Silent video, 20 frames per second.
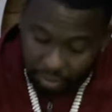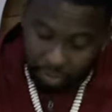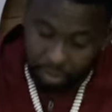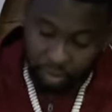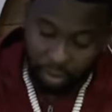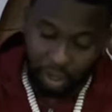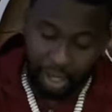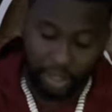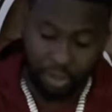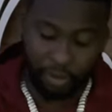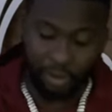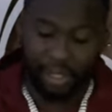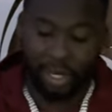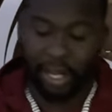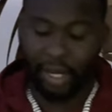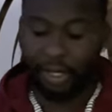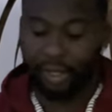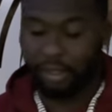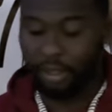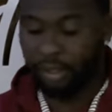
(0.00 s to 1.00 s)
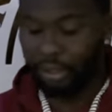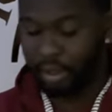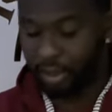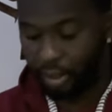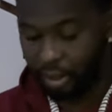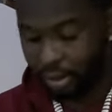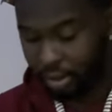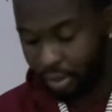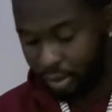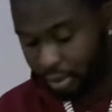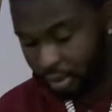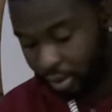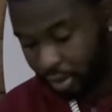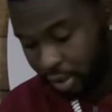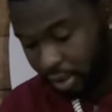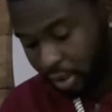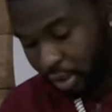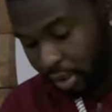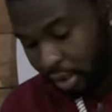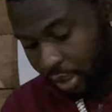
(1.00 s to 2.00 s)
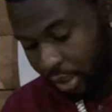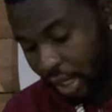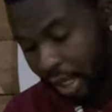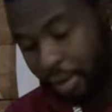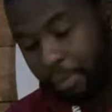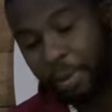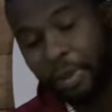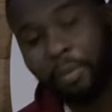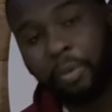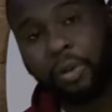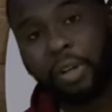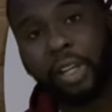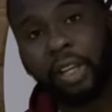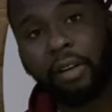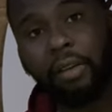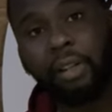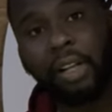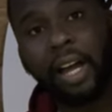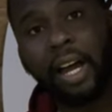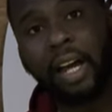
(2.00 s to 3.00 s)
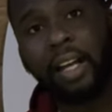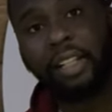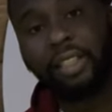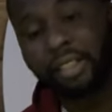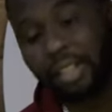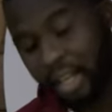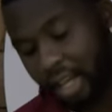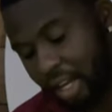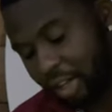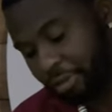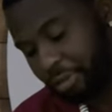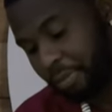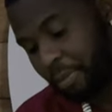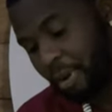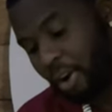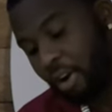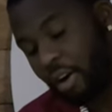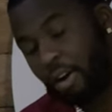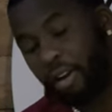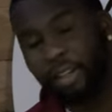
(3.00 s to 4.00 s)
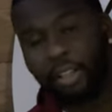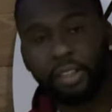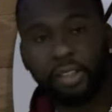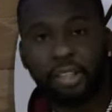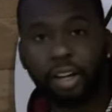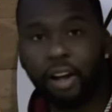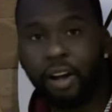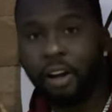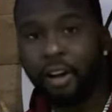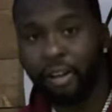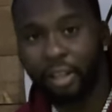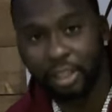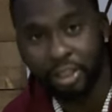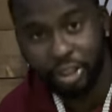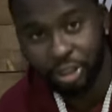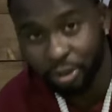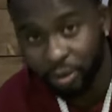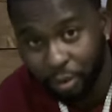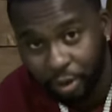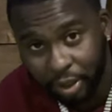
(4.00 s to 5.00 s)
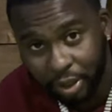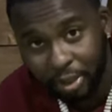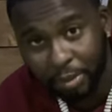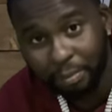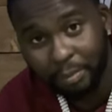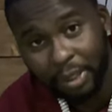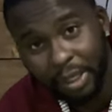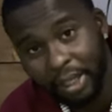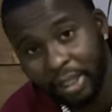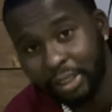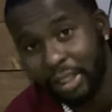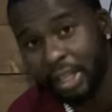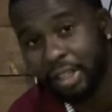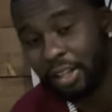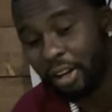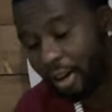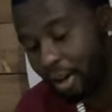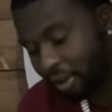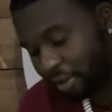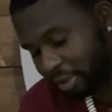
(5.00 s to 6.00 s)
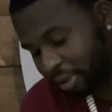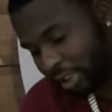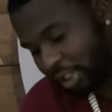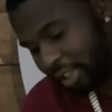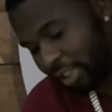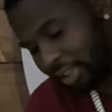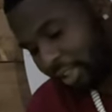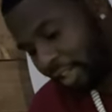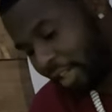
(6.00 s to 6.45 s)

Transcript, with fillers: You know, I know a lot of, uh, a lot of people get online and say how small and tall and short and big their dogs is